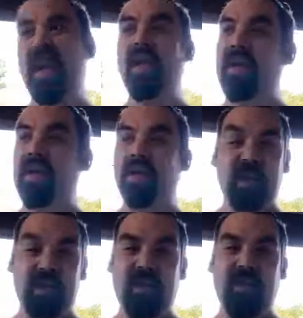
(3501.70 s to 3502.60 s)
And how the
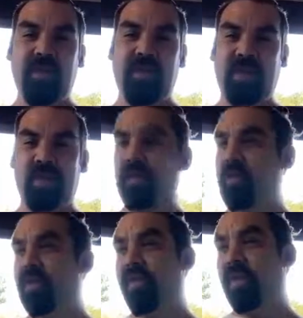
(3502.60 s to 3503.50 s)
hell is that perverted?
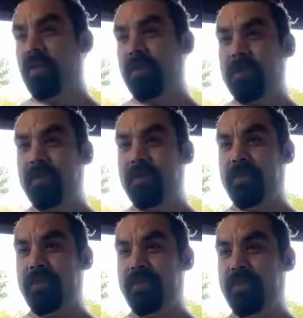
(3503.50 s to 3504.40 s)
What the fuck?
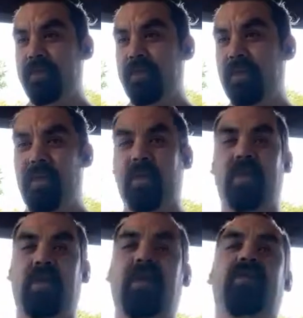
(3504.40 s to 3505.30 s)

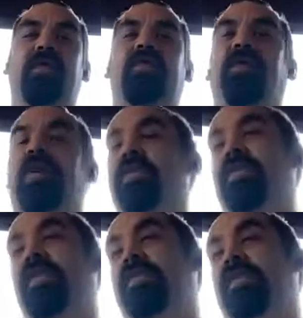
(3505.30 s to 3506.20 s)
You have to explain
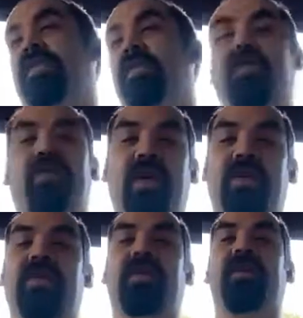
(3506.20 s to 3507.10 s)
yourself, sir. You're
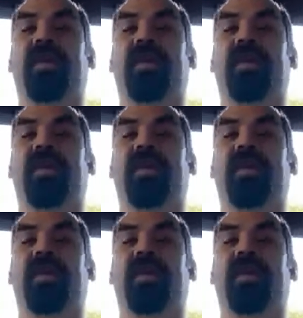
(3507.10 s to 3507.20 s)
frozen